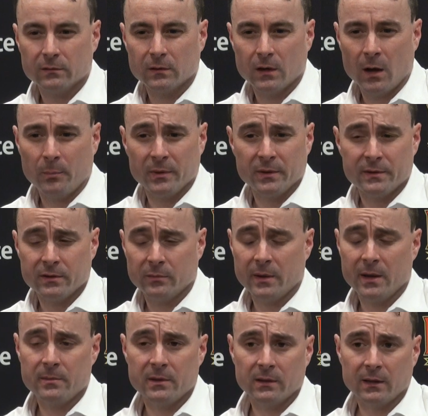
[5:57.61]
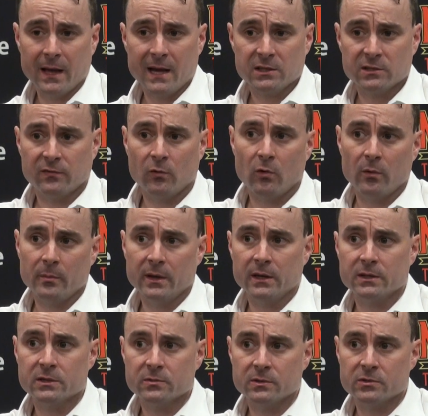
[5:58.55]
up until maybe the last four
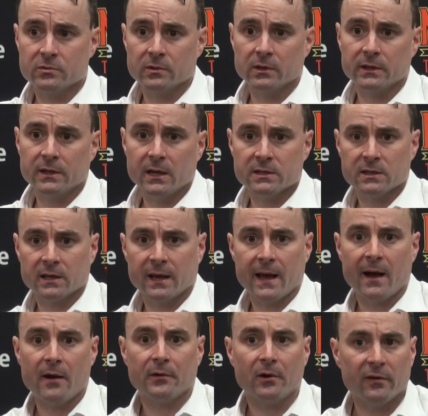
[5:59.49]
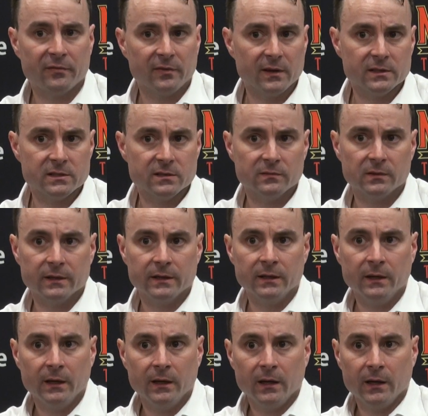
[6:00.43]
minutes, which really doesn't count offensively,
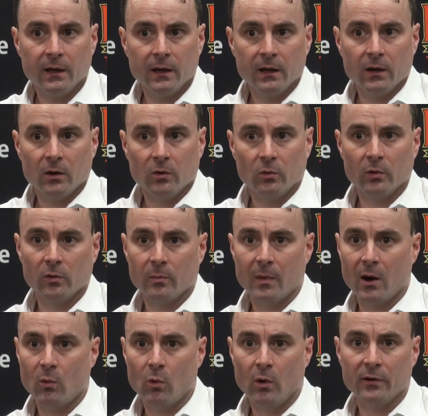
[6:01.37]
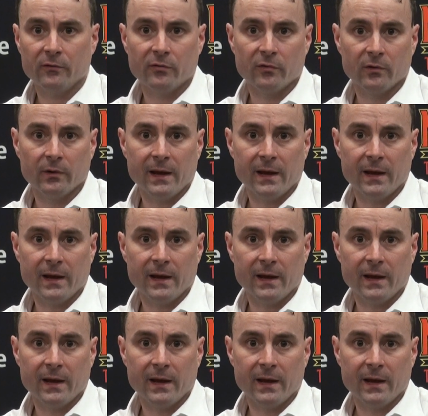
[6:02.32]
we were about one for